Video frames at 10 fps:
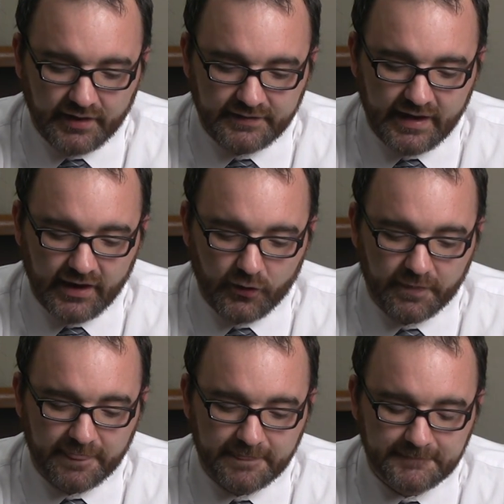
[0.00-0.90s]

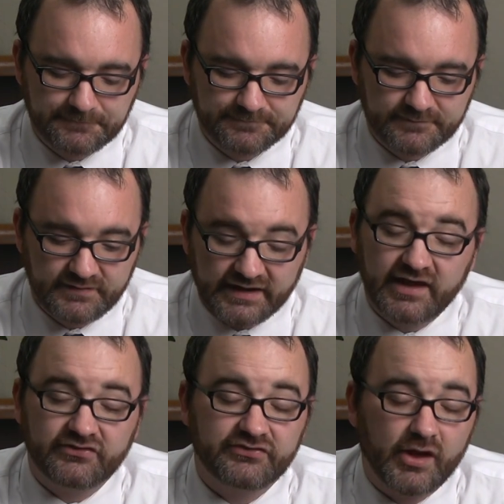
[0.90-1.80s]
Now, that
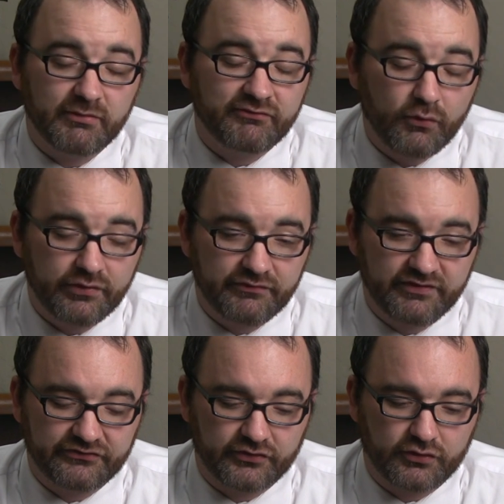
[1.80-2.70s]
case is now before the
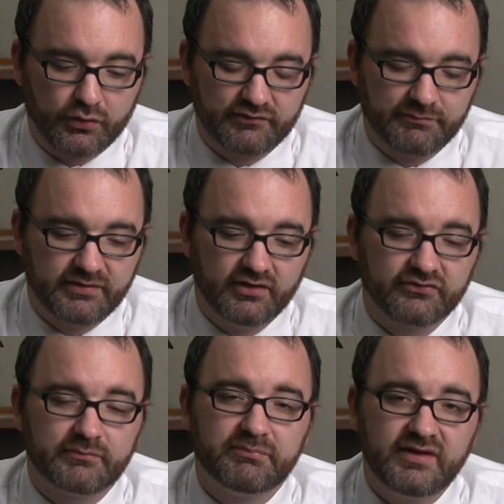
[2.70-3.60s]
Fifth Circuit Court of
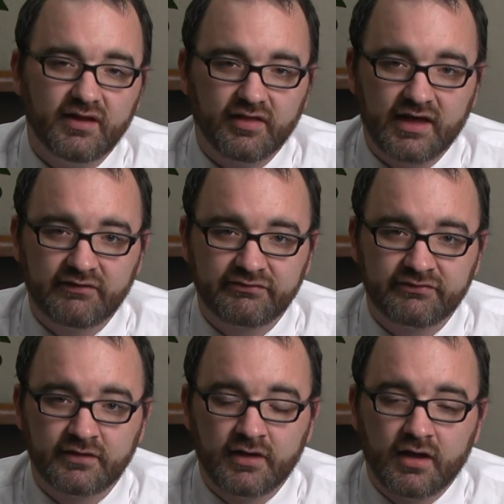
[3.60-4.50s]
Appeals, and PLF,
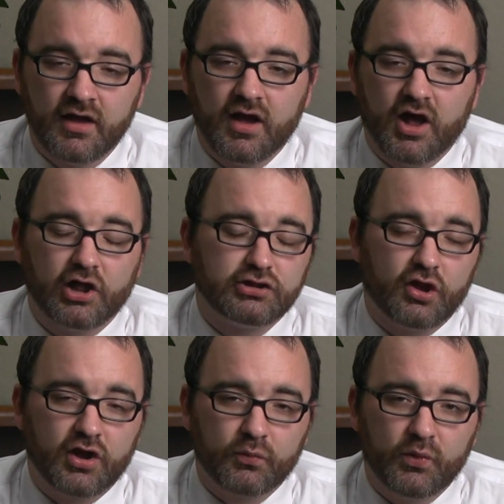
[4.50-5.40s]

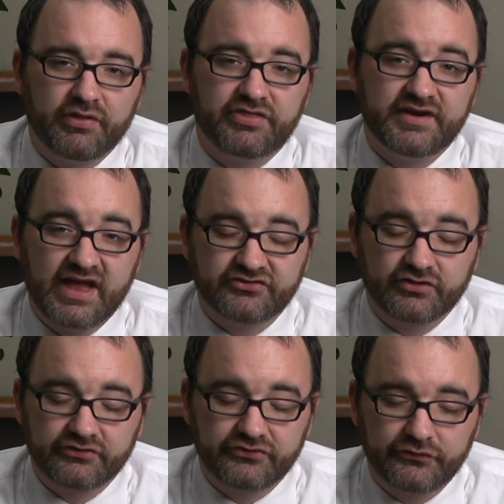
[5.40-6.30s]
along with the
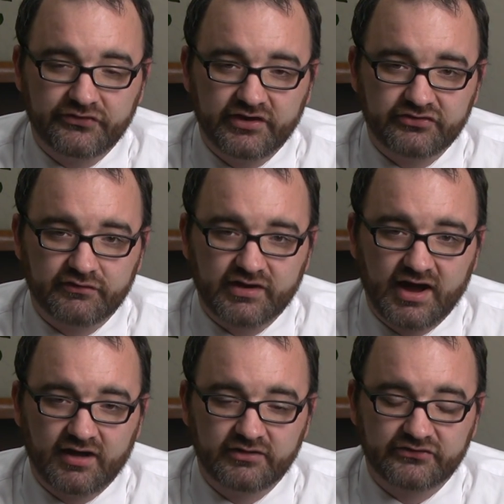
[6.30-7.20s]
National Association
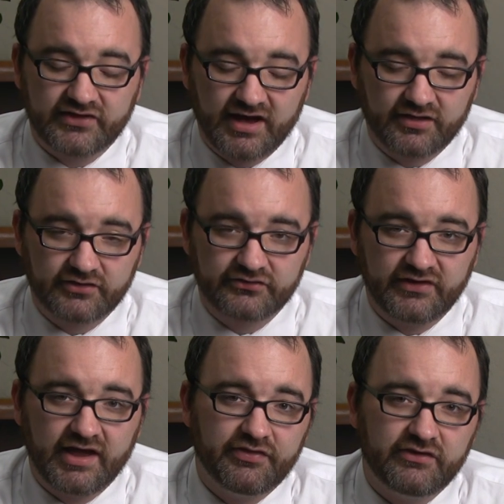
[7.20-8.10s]
of Scholars
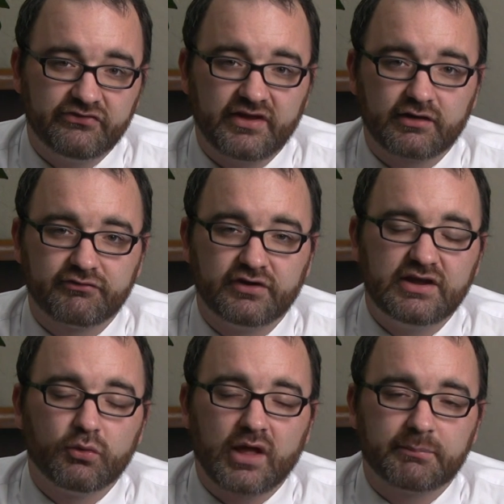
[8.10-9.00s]
and the Center for
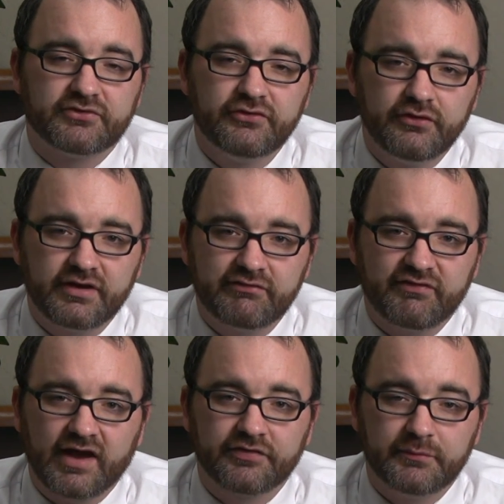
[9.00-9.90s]
Equal Opportunity,
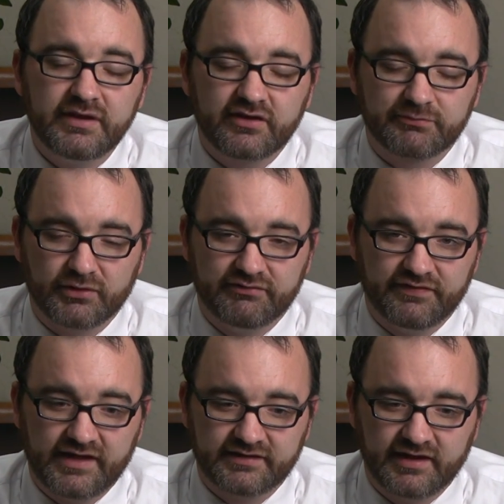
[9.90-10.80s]
filed an amicus brief
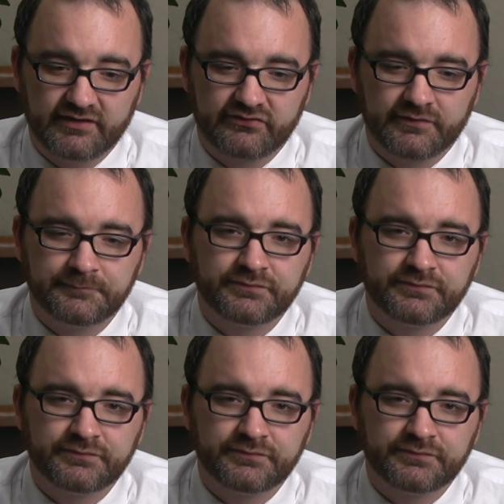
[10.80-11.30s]
in that case.